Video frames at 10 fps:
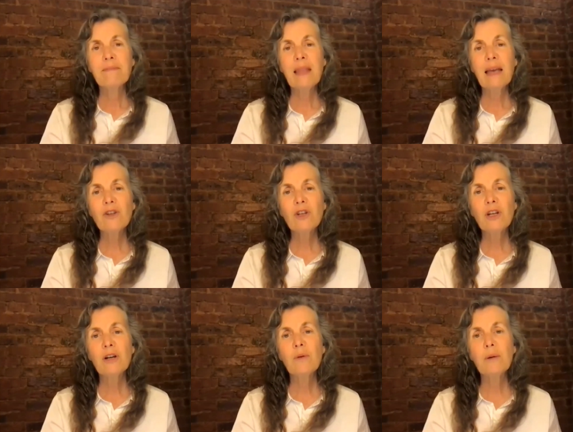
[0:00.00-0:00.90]
Next
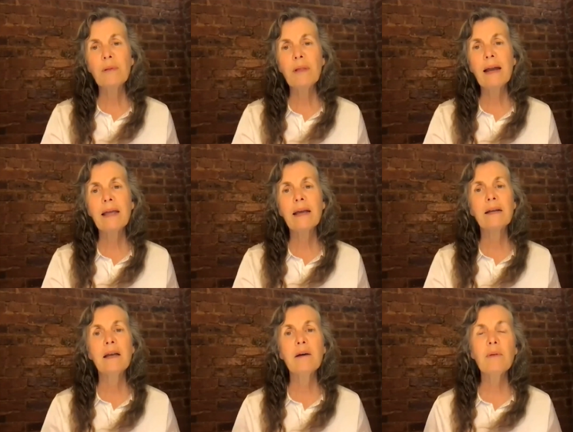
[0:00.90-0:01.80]
year, we're planning a
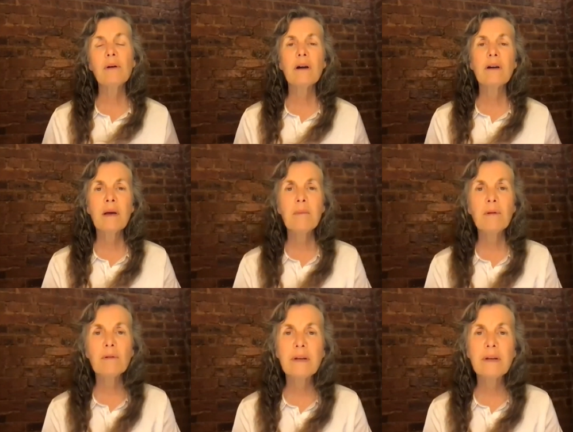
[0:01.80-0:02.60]
number of member